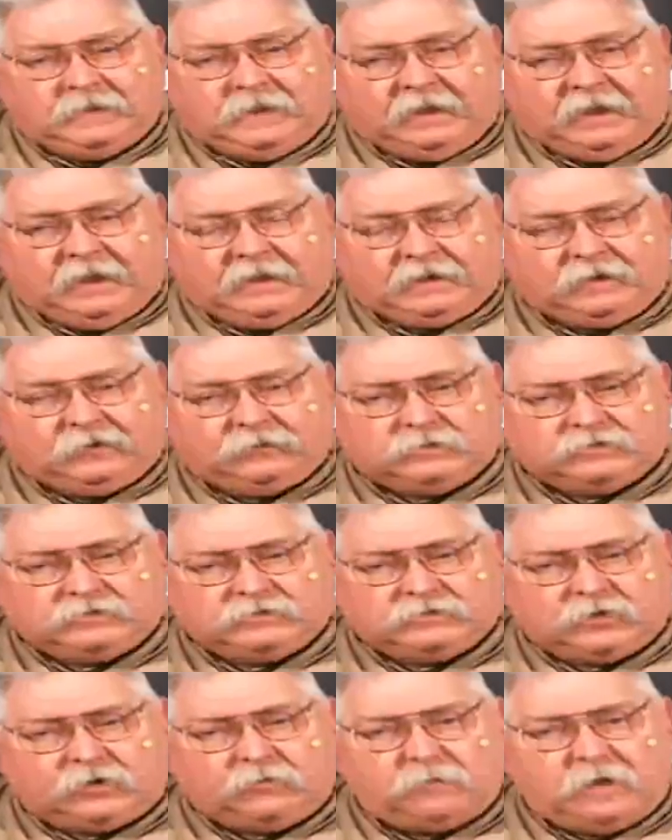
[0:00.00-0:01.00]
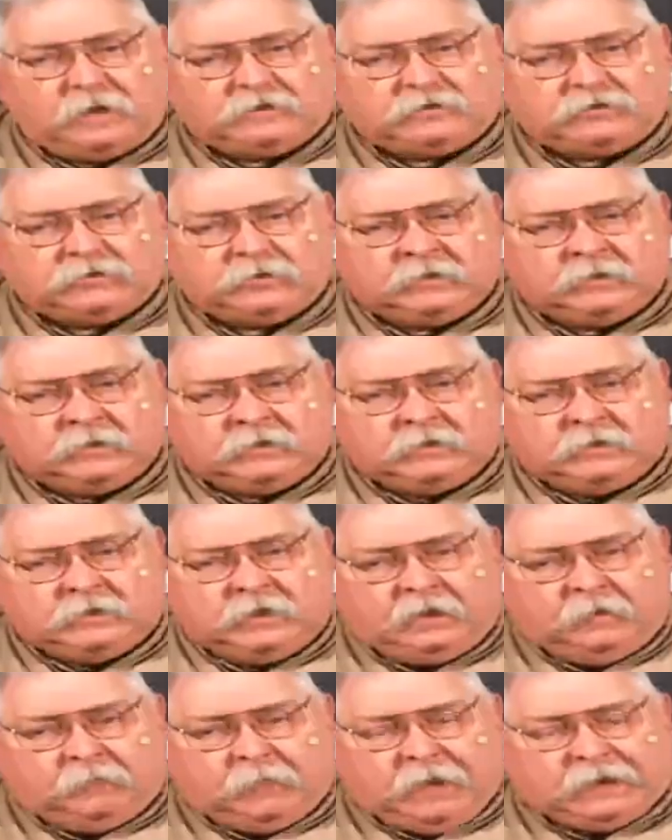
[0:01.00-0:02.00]
and there is so much
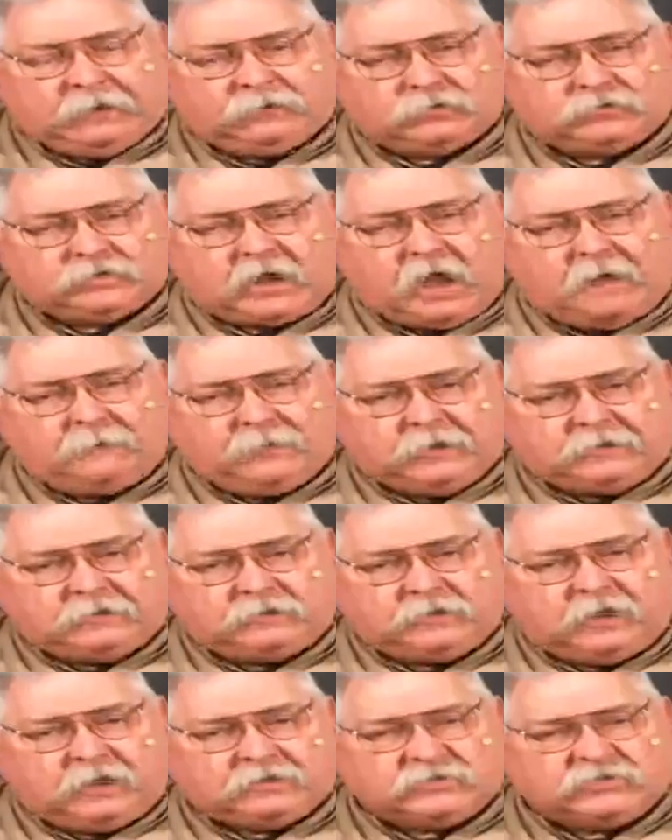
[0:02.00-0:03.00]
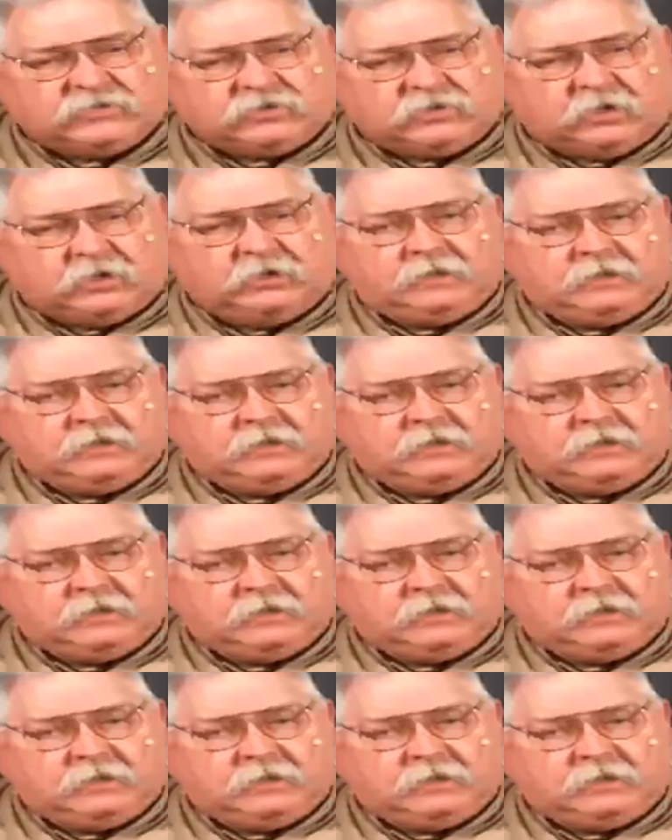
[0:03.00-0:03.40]
microscopic dust still